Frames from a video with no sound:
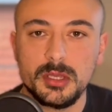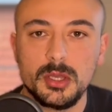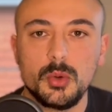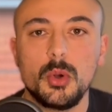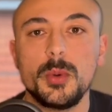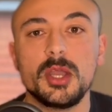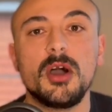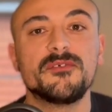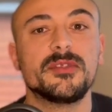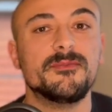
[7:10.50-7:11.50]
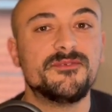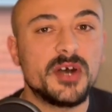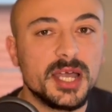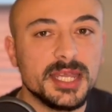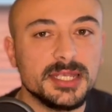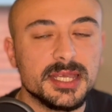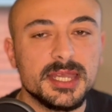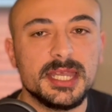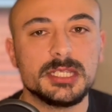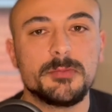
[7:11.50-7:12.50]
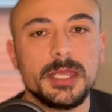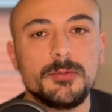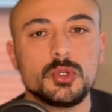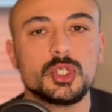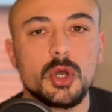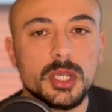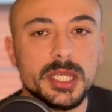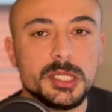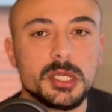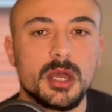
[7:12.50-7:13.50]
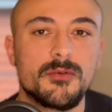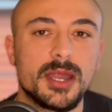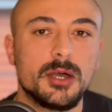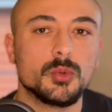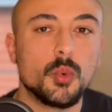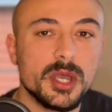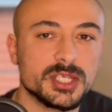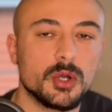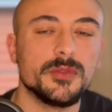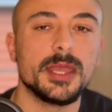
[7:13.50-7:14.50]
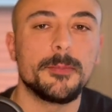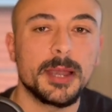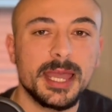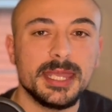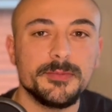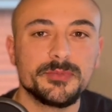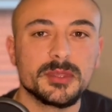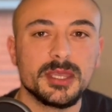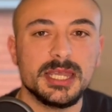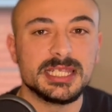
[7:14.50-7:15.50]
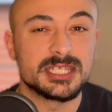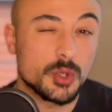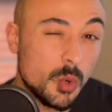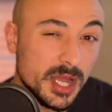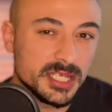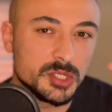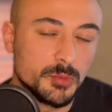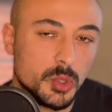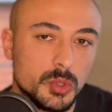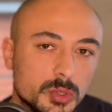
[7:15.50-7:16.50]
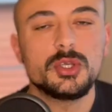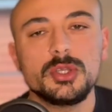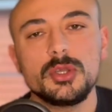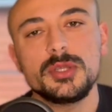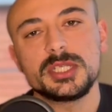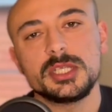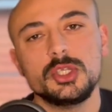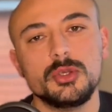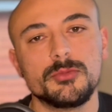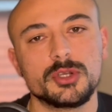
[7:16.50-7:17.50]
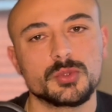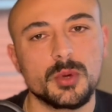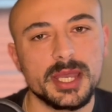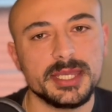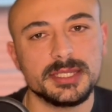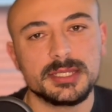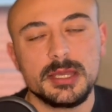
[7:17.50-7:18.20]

What we often find is people's knowledge around what is on their plate is quite small. You can do this in numerous ways.